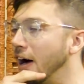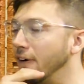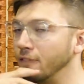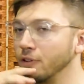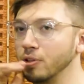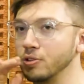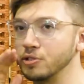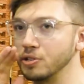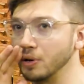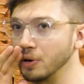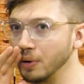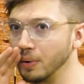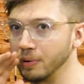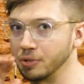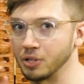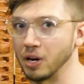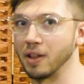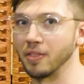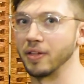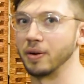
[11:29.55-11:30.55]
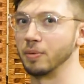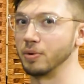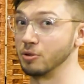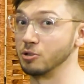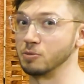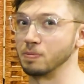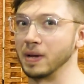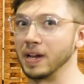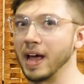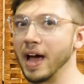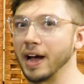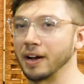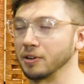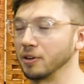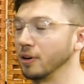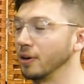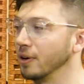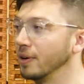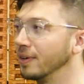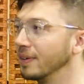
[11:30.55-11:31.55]
For those who don't know, Jonathan used to be an
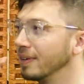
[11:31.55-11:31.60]
actor.